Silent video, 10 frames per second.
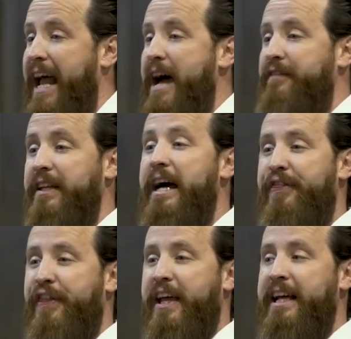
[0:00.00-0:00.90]
and have
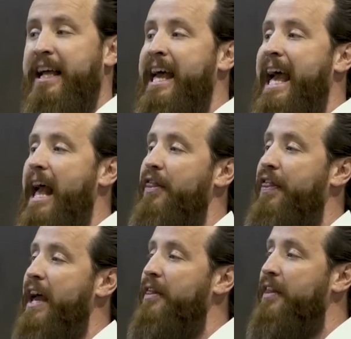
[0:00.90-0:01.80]
nothing, and
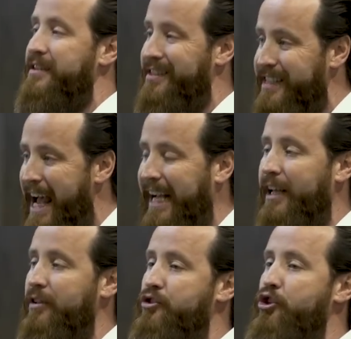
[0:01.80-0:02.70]
then the
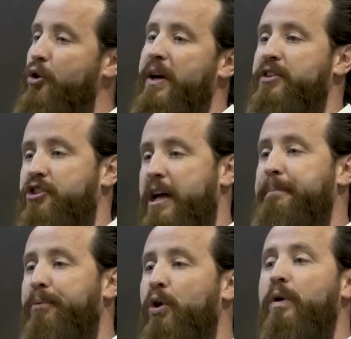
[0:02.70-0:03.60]
second Jewish
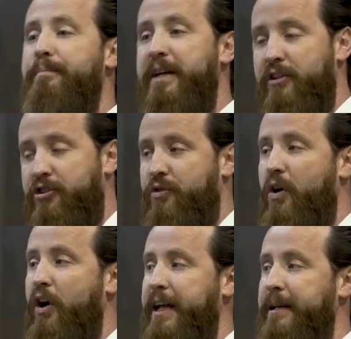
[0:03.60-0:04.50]
temple would be
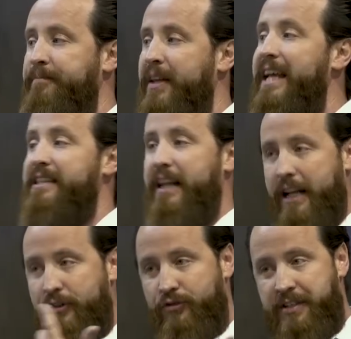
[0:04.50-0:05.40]
destroyed. Isn't it
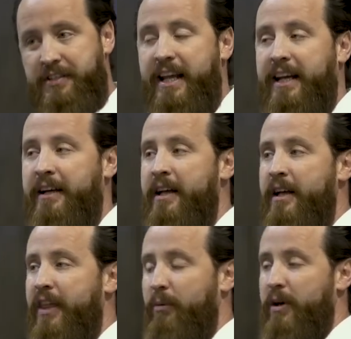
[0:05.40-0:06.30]
interesting
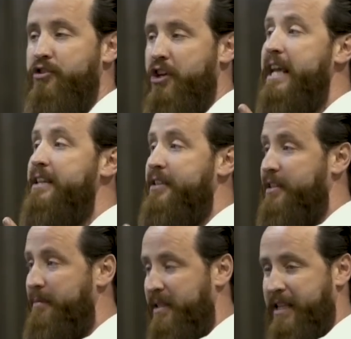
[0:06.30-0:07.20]
that when Jesus,
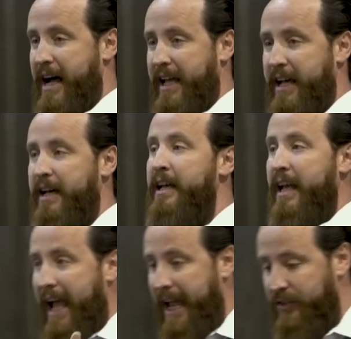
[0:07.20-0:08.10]
the Messiah,
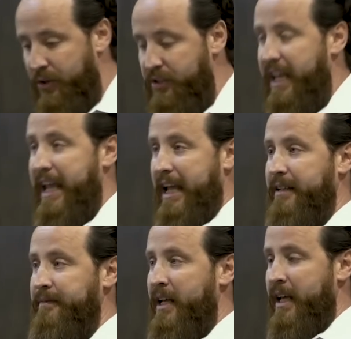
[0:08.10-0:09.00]
enters
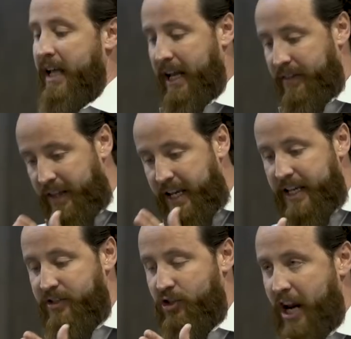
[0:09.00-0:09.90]
in
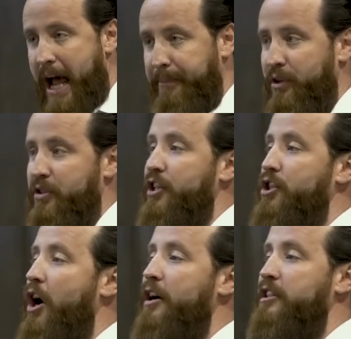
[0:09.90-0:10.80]
these chapters, he
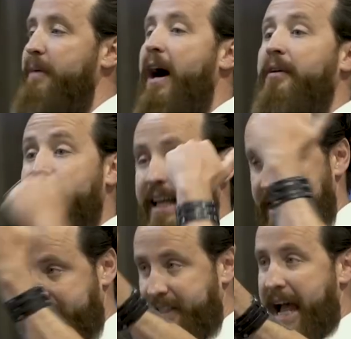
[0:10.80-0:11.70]
talks about
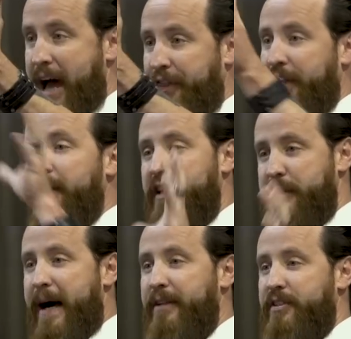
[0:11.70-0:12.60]
his death that's
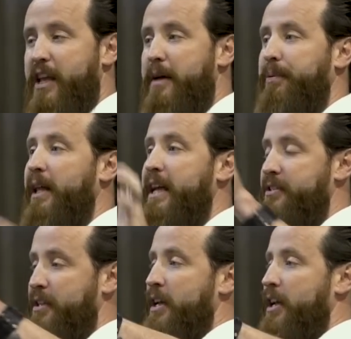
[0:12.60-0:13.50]
about to take
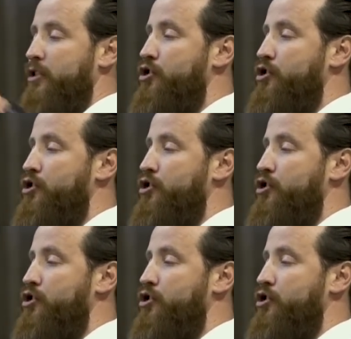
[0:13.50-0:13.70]
place in